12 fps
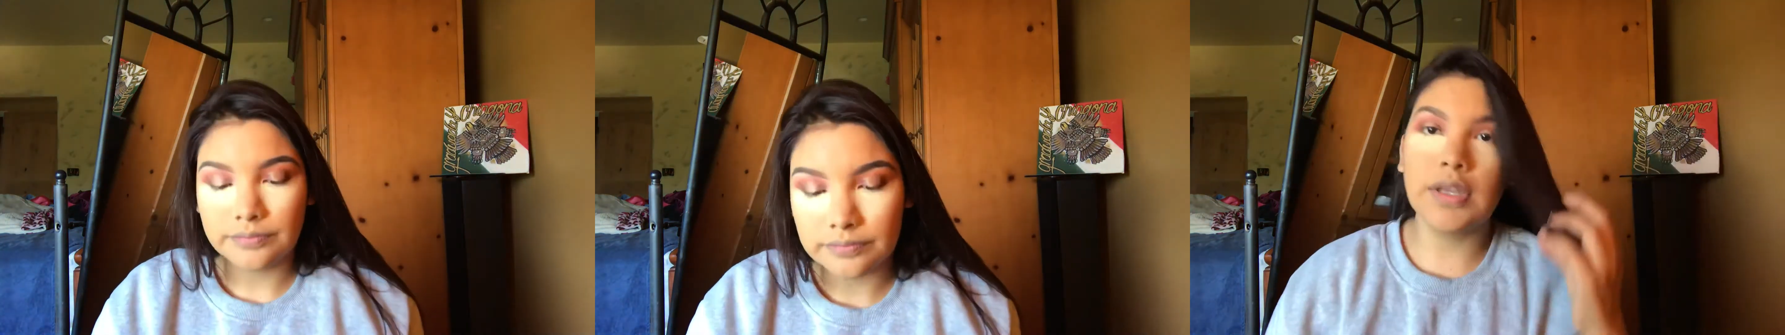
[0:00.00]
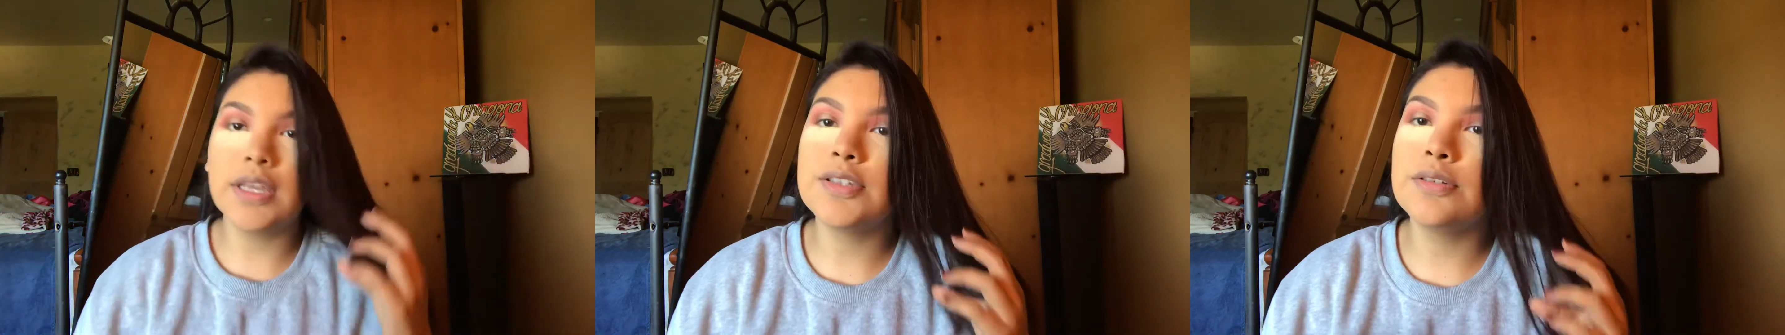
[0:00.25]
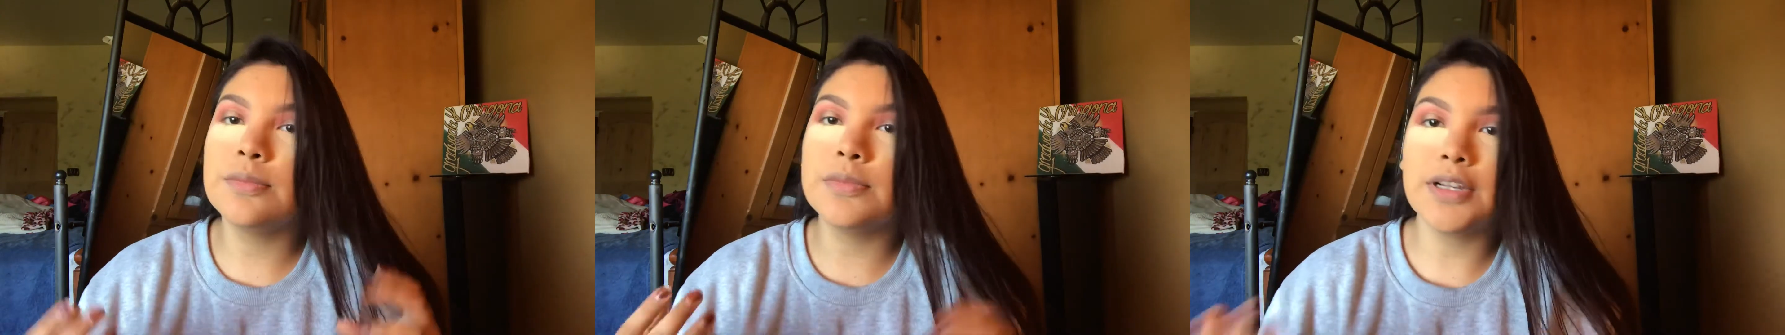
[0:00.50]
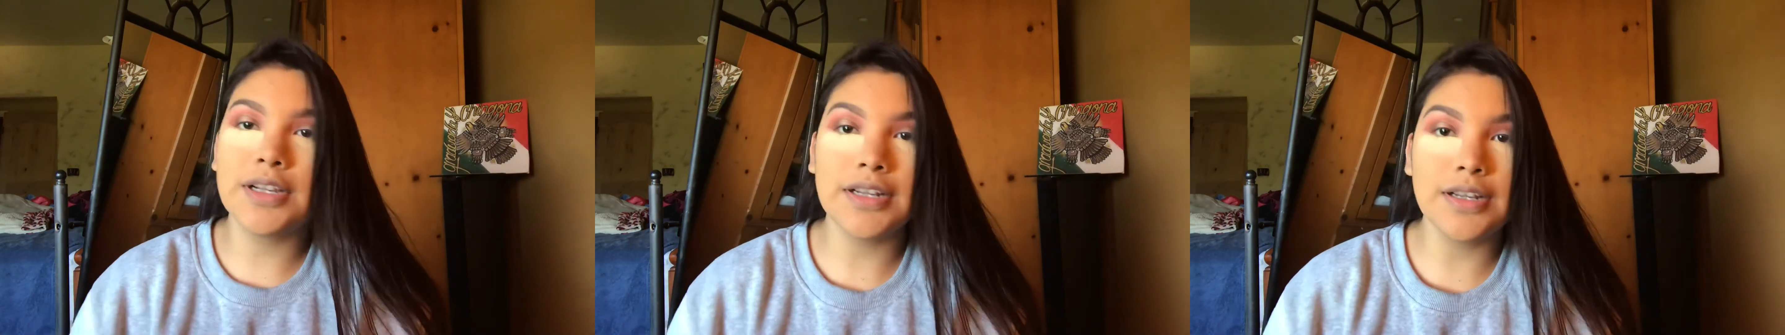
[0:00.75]
Okay, so I'm
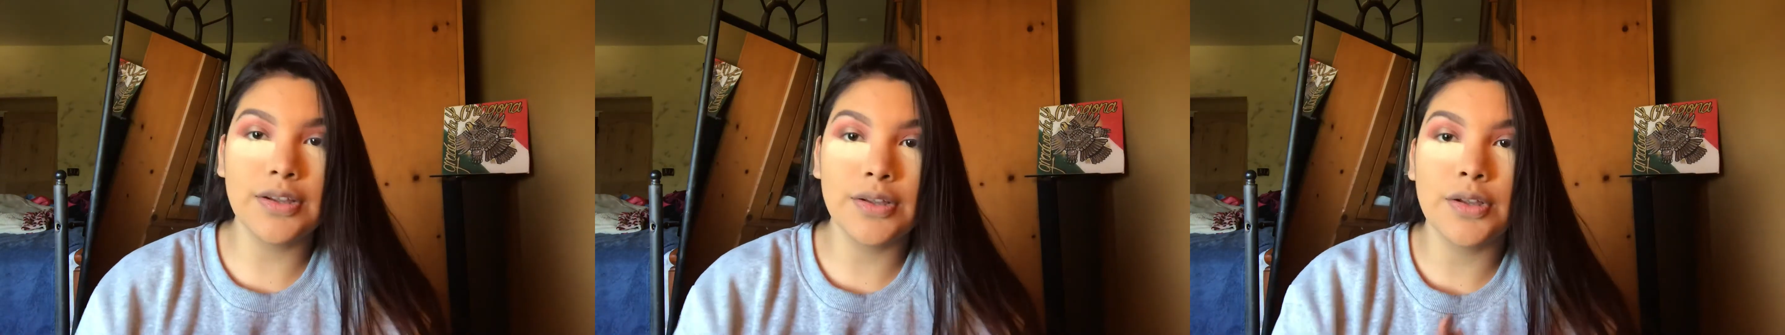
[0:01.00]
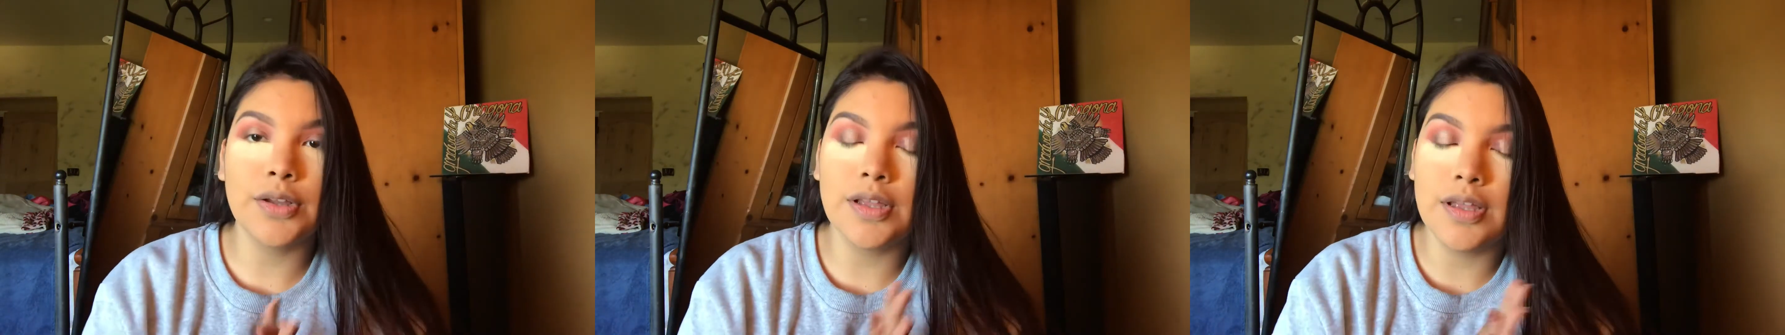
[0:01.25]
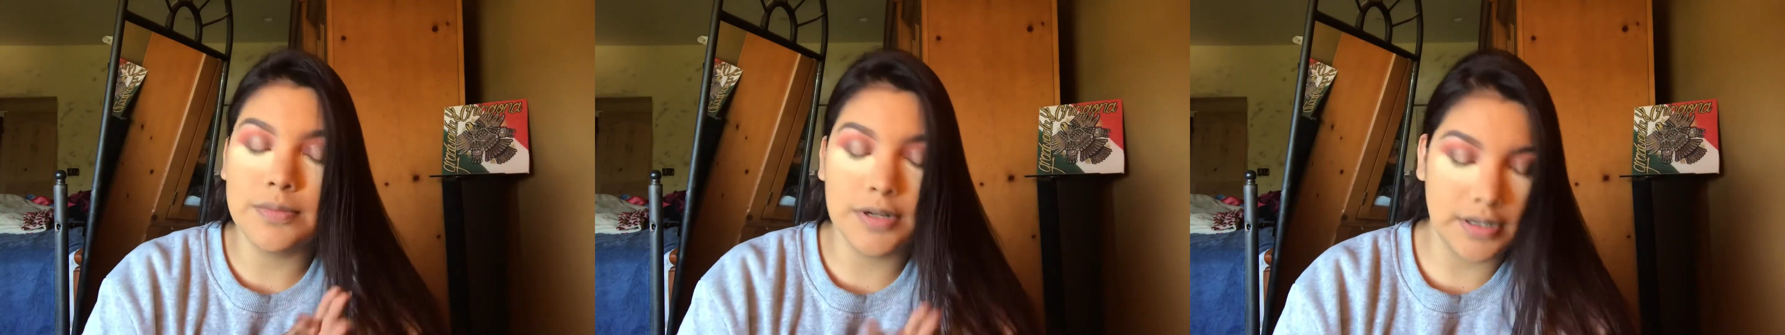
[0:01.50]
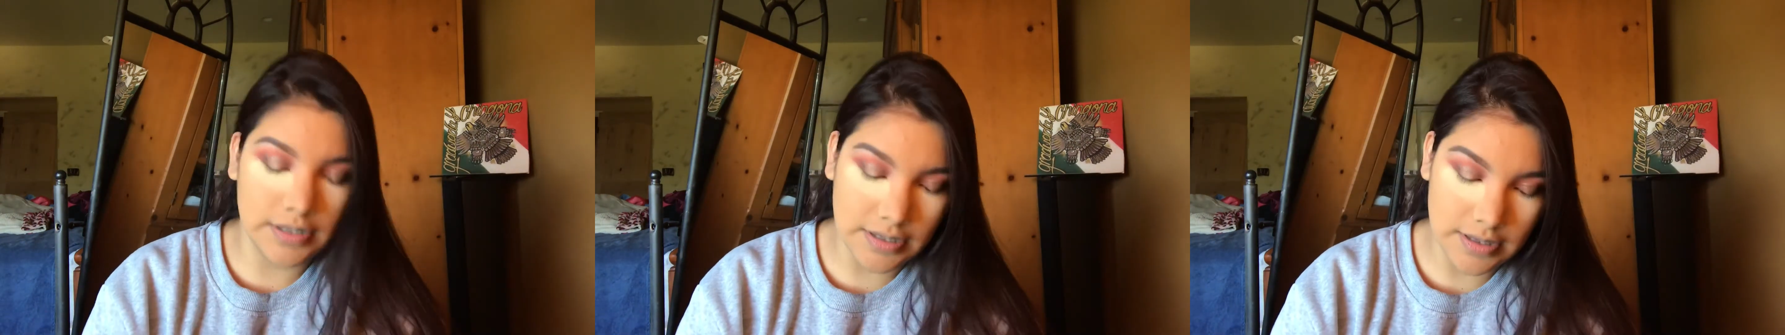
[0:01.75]
not
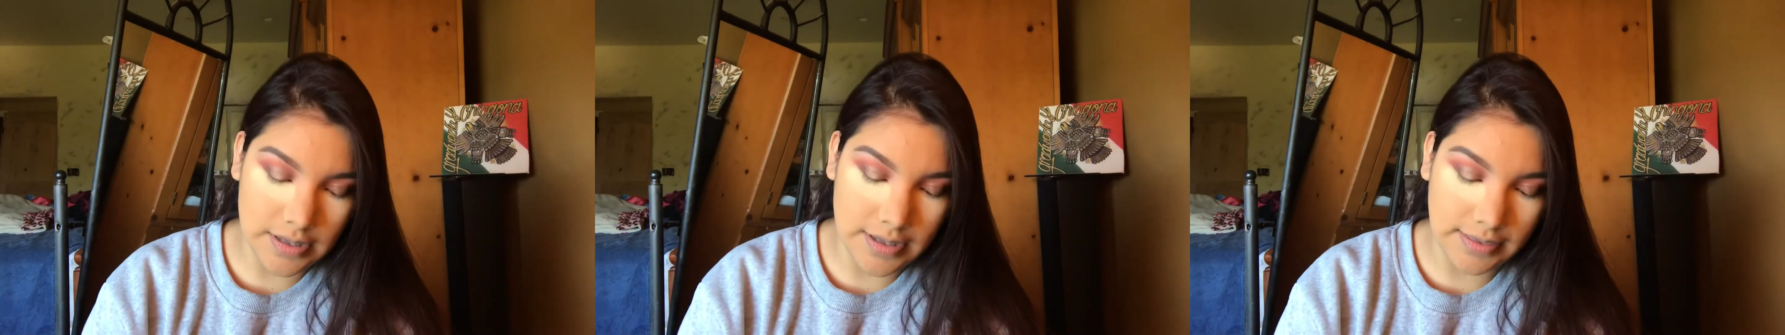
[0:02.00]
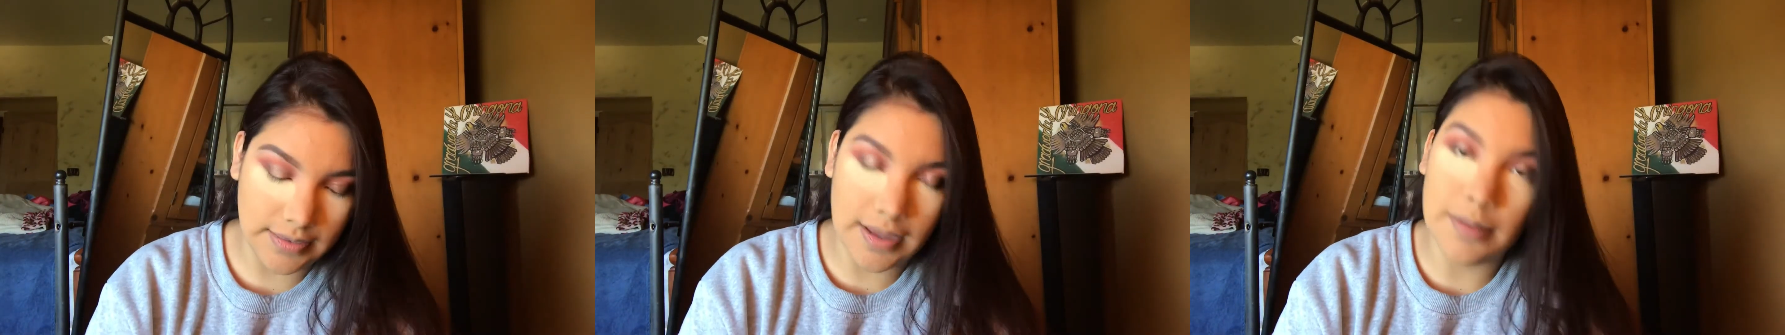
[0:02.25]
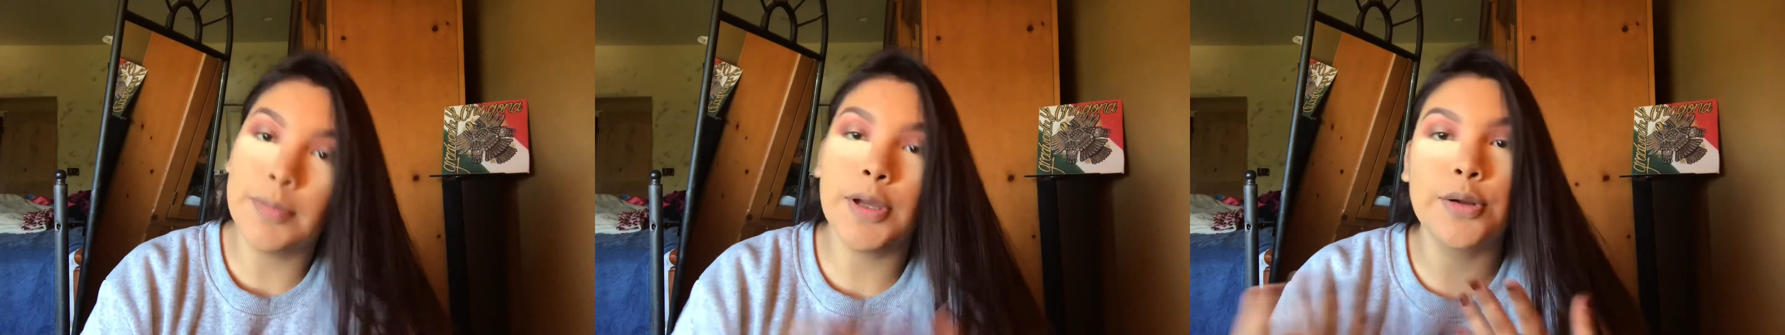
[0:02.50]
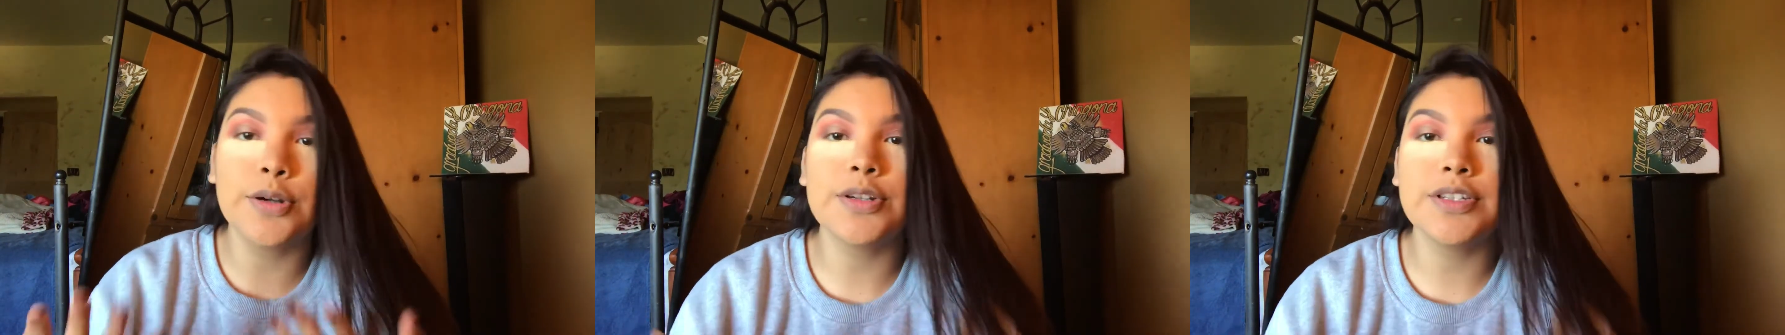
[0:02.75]
gonna let that
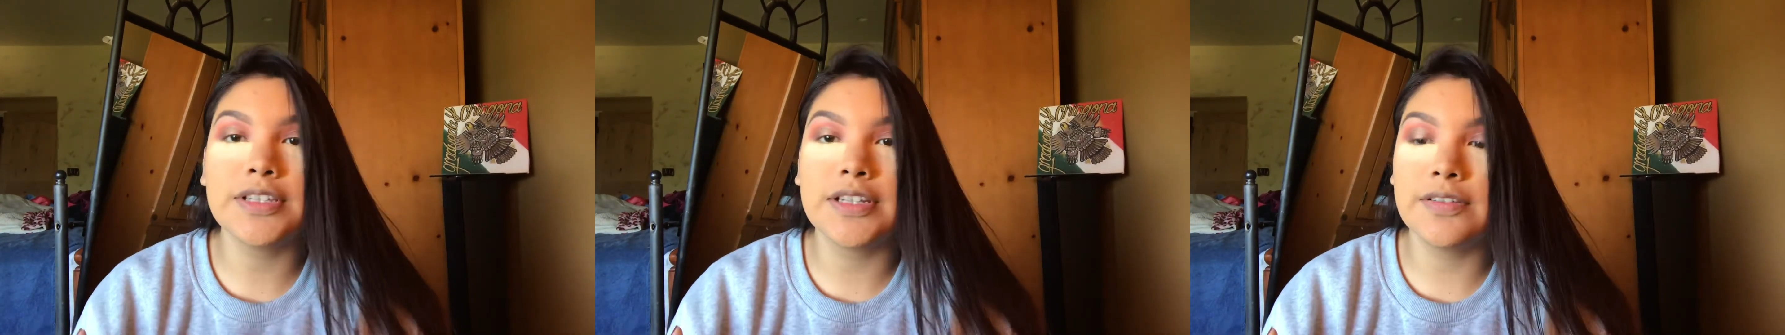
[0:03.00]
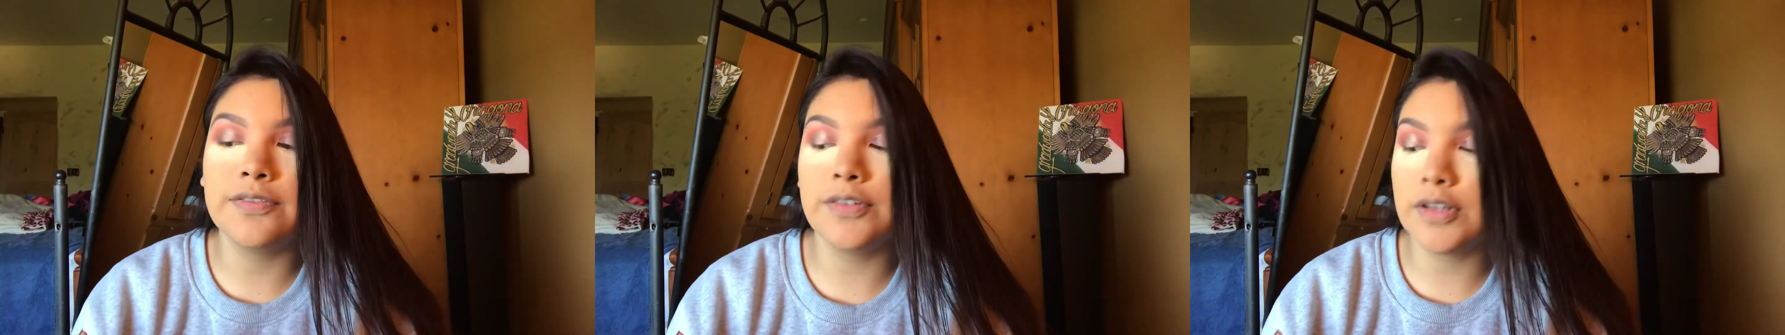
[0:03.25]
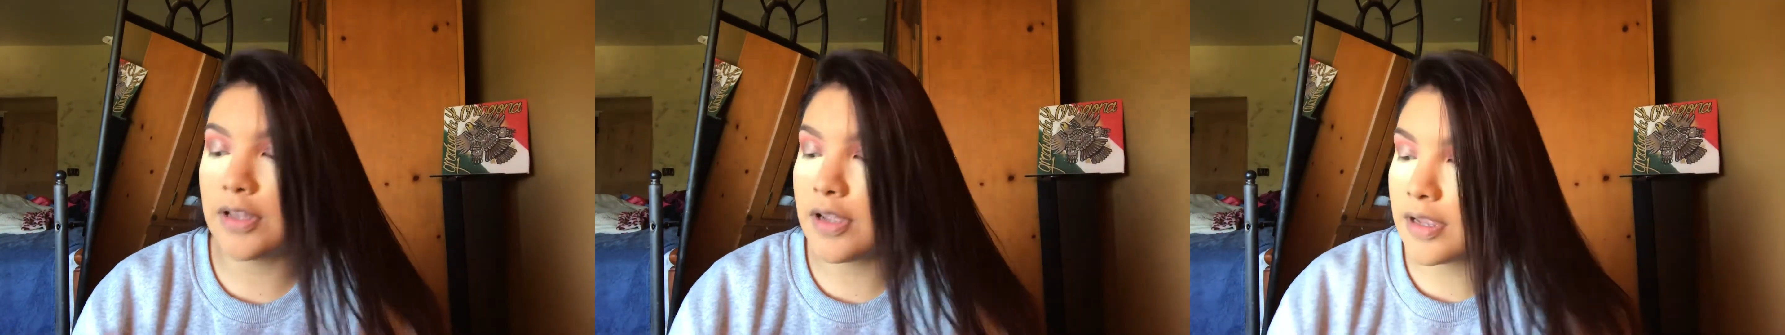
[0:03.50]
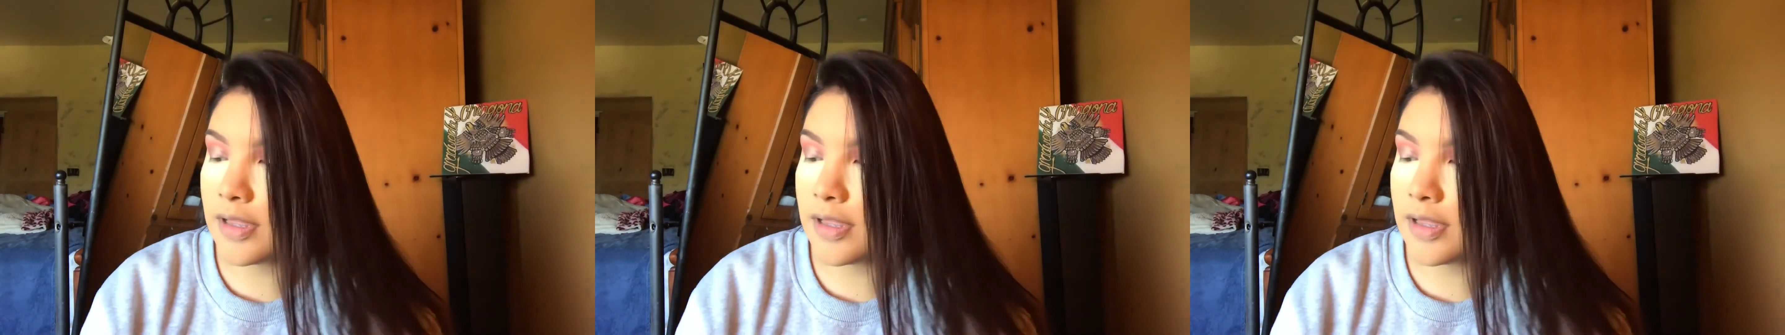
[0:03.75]
powder sit for long.